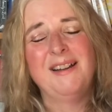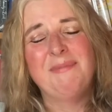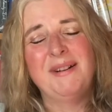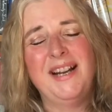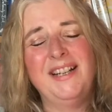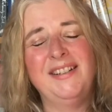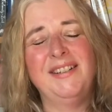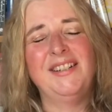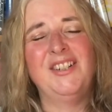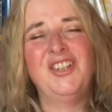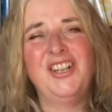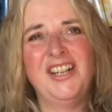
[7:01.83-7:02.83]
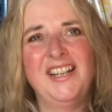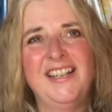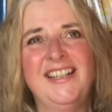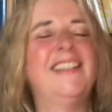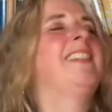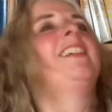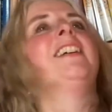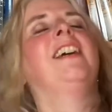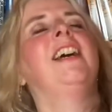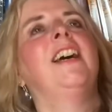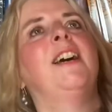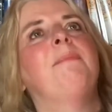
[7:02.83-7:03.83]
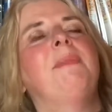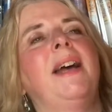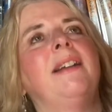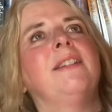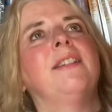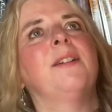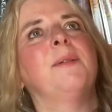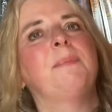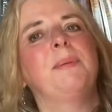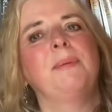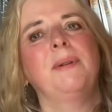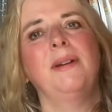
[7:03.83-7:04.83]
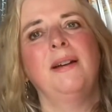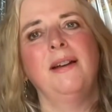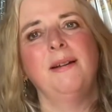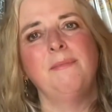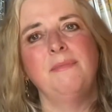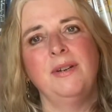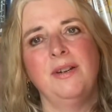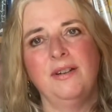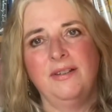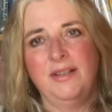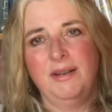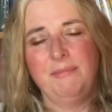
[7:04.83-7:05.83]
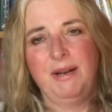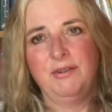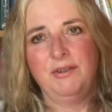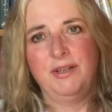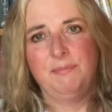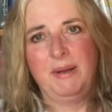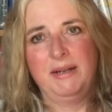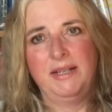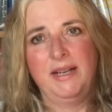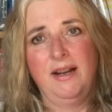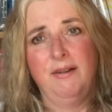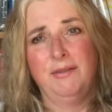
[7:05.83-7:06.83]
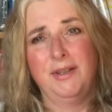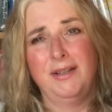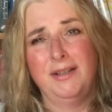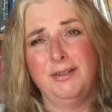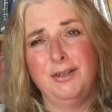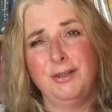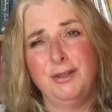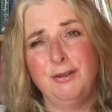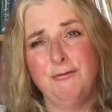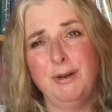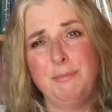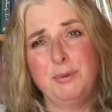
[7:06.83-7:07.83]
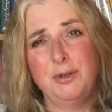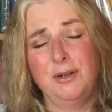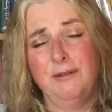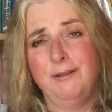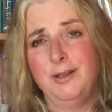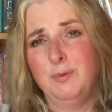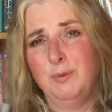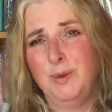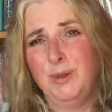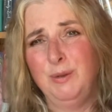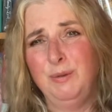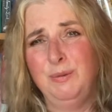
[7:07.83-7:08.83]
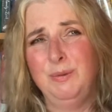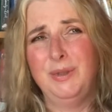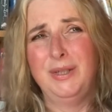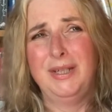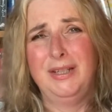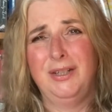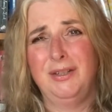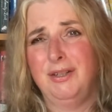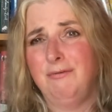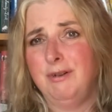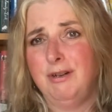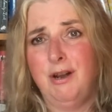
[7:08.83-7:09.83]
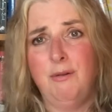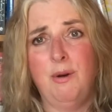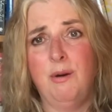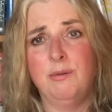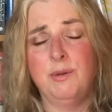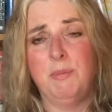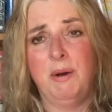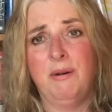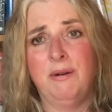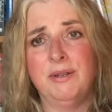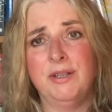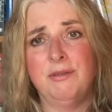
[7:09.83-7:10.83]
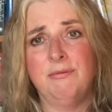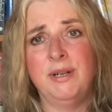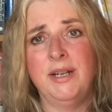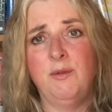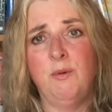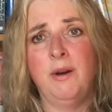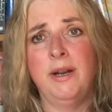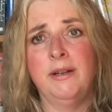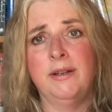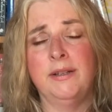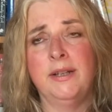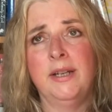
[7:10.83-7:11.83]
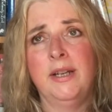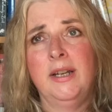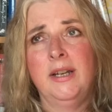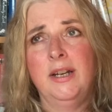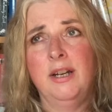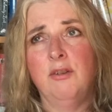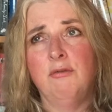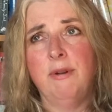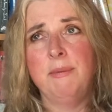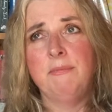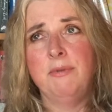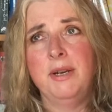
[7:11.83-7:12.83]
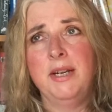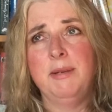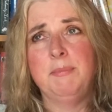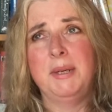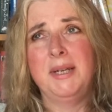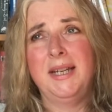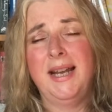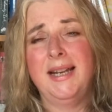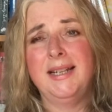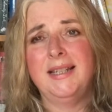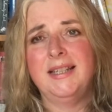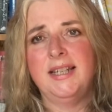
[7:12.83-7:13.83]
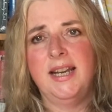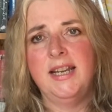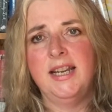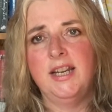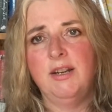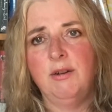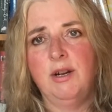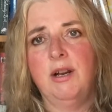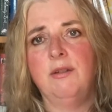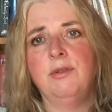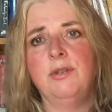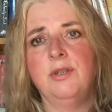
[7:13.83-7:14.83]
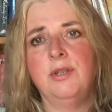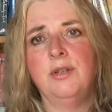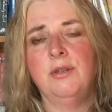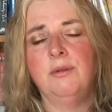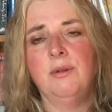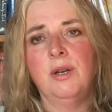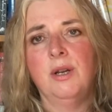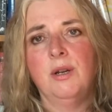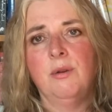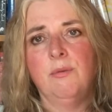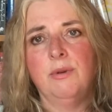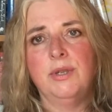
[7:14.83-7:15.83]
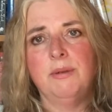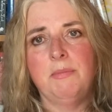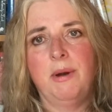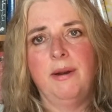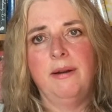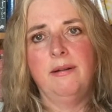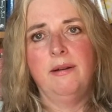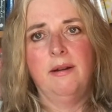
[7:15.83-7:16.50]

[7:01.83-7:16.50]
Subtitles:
Pelagia ends up nursing Mandras back to health, and the description of his wounds, and there are no holes barred. It's really quite a grim read, but again, it's taking you close to what it might